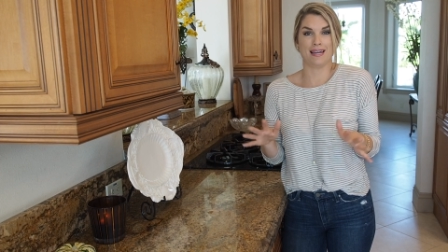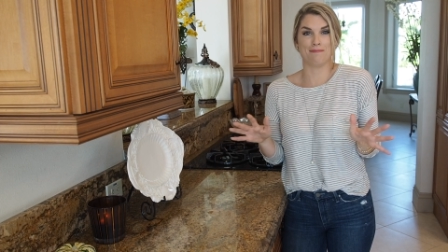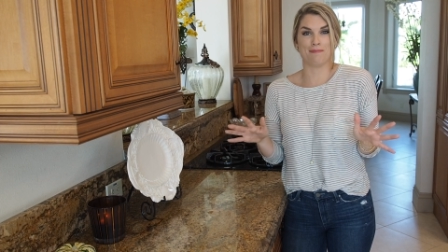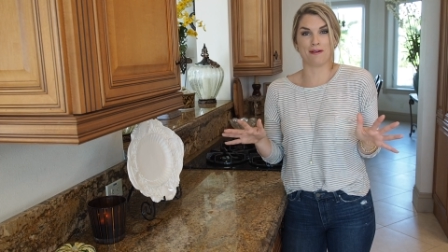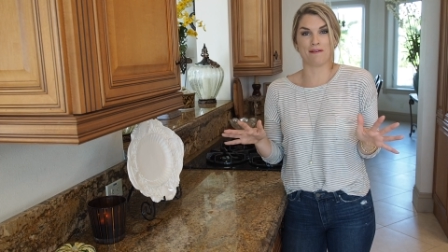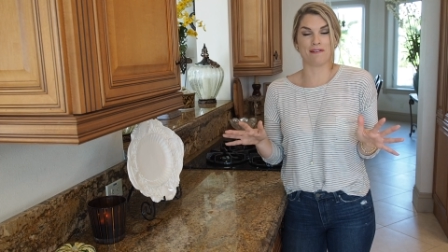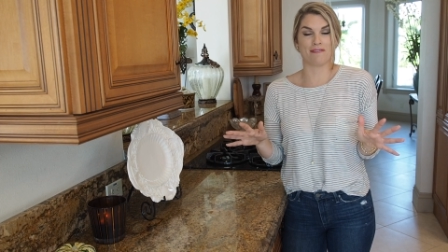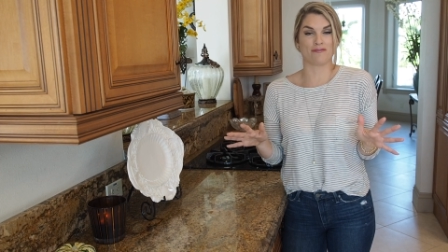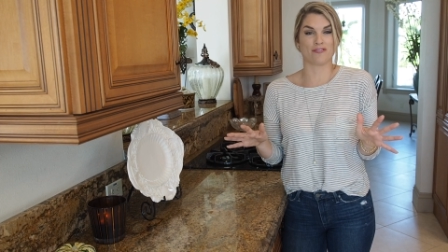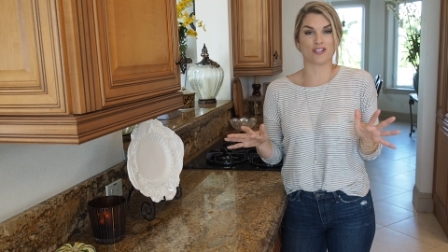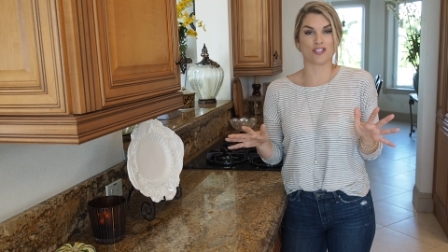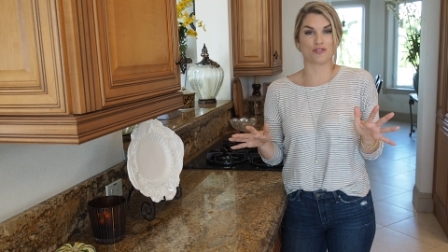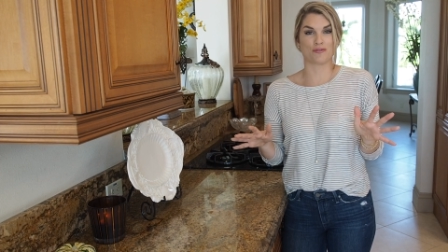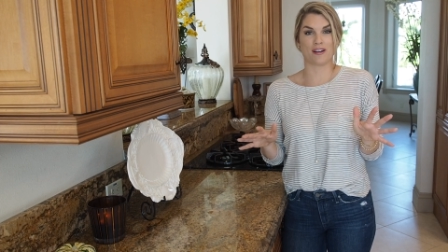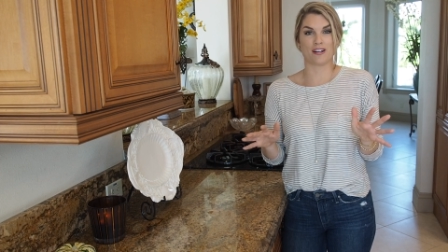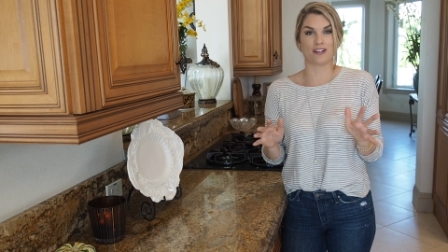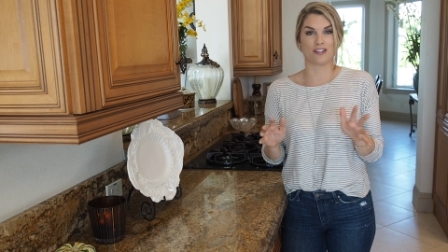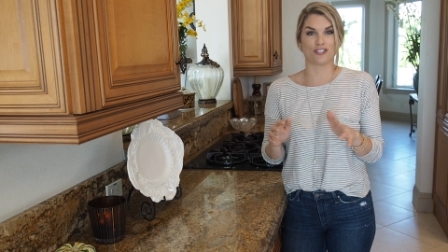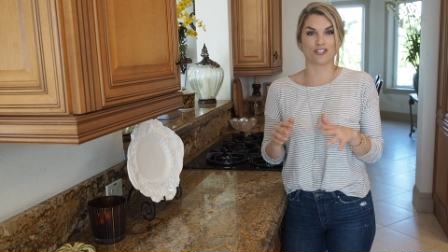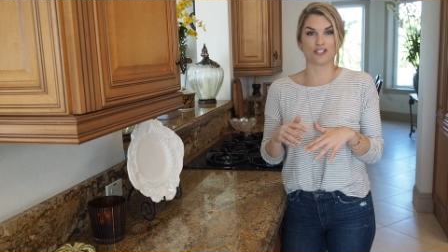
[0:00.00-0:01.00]
in my
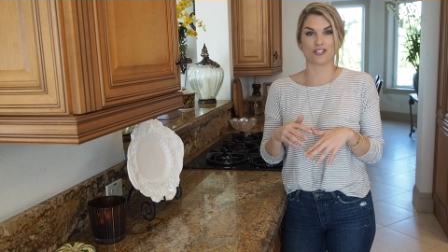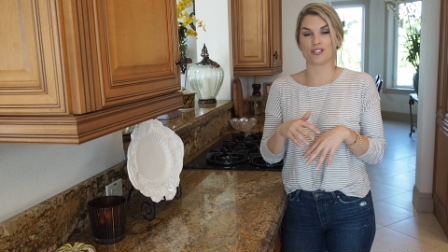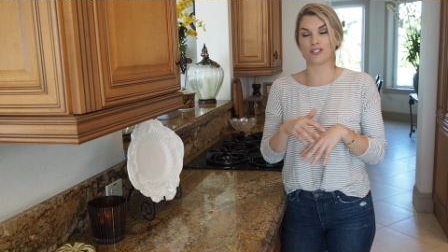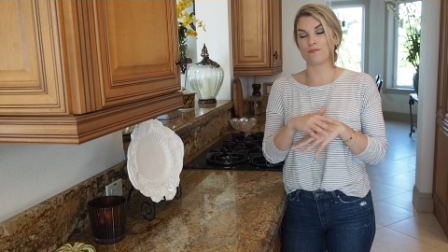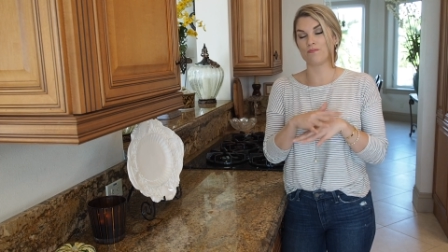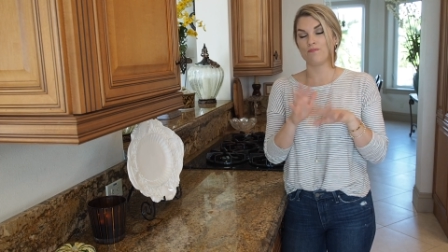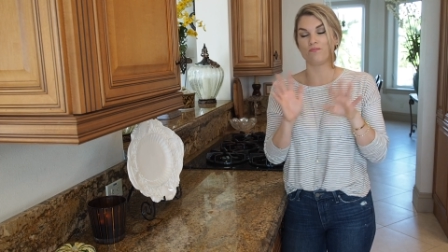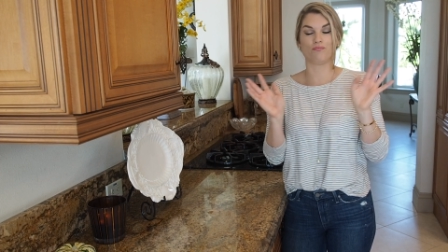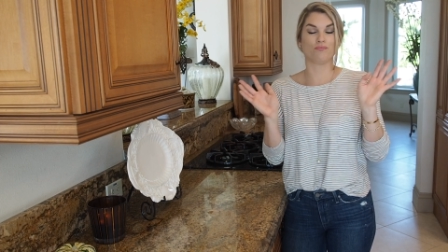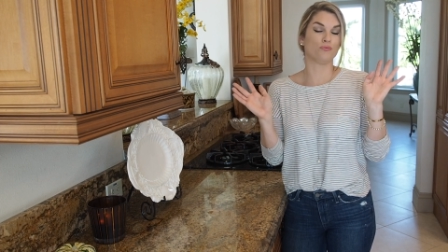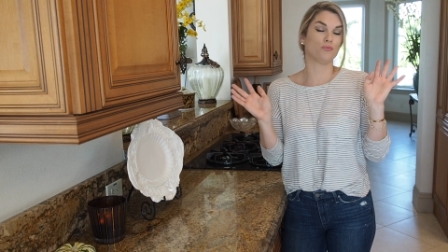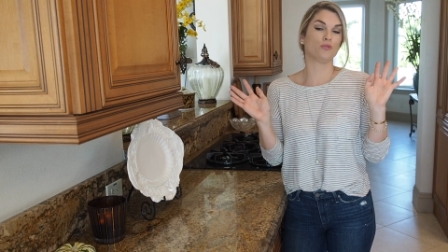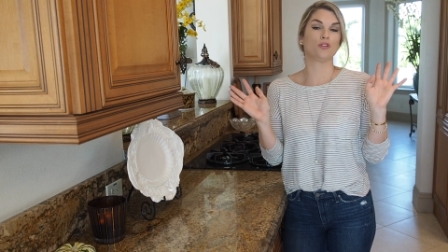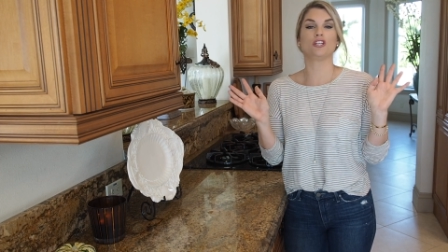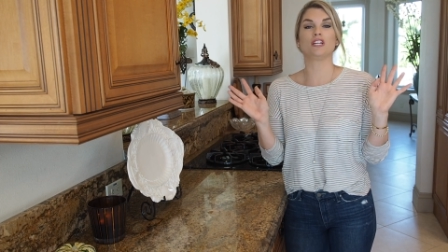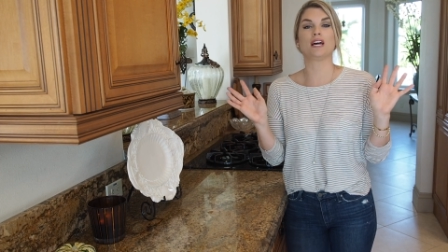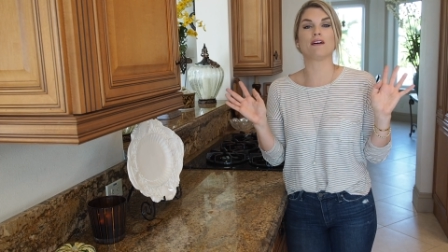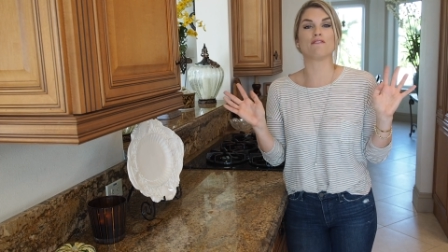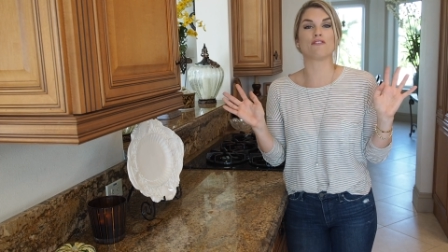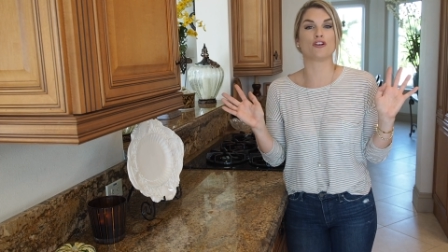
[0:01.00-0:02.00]
refrigerator. Just
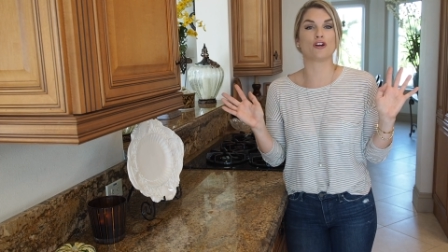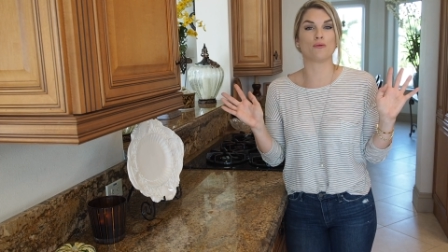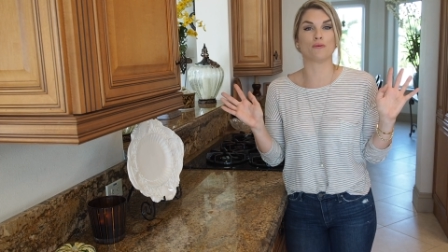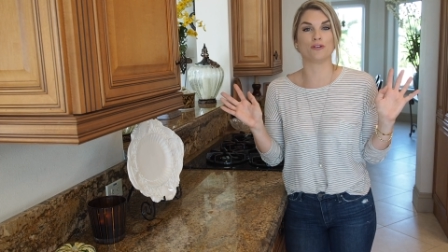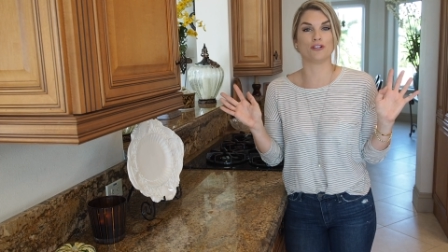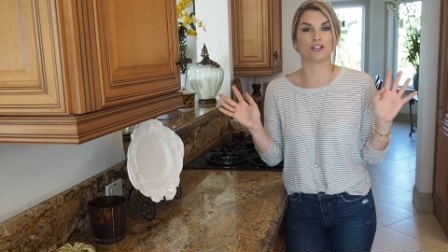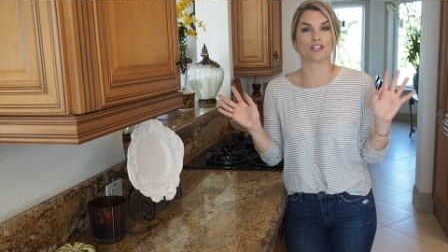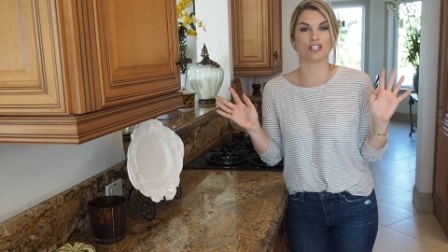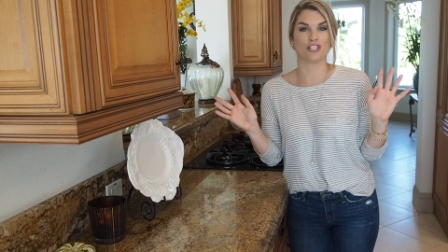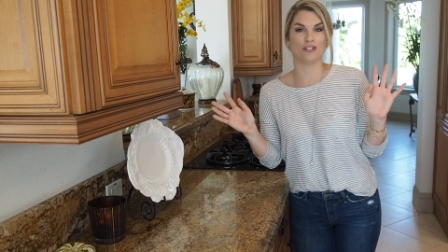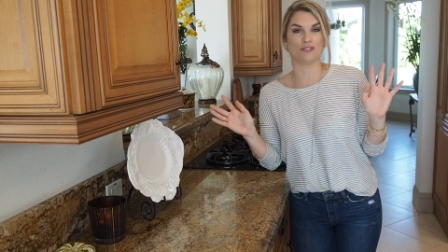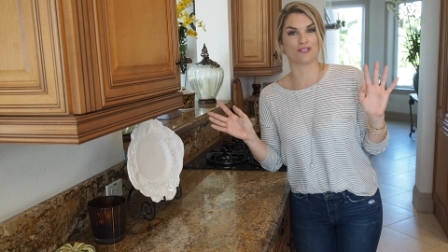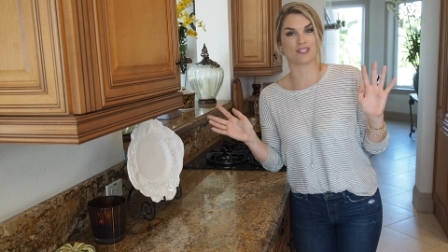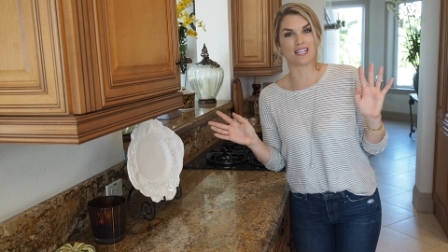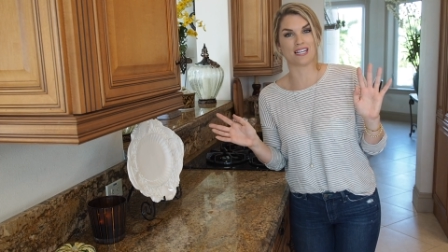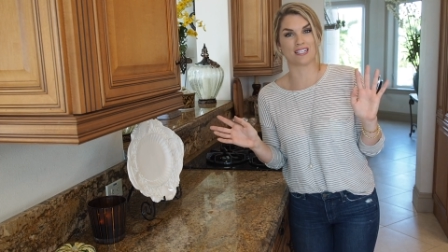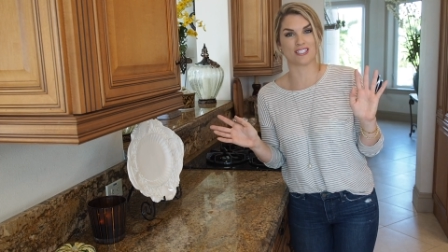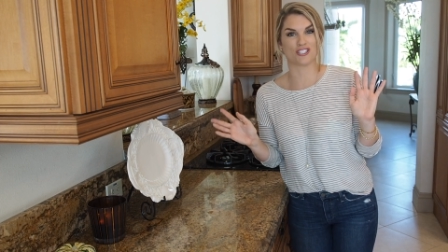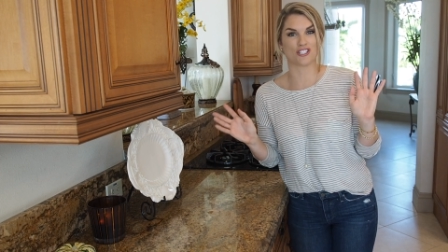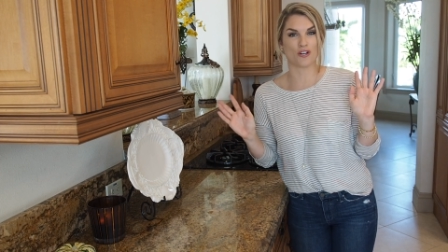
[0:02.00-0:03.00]
you never know when you're going to
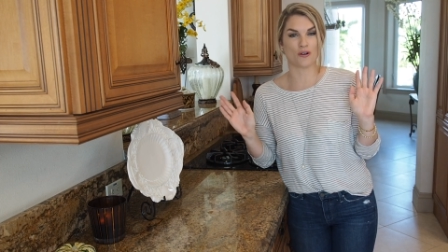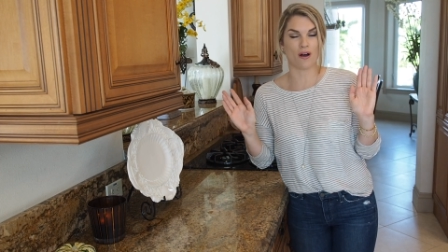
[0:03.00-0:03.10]
use it.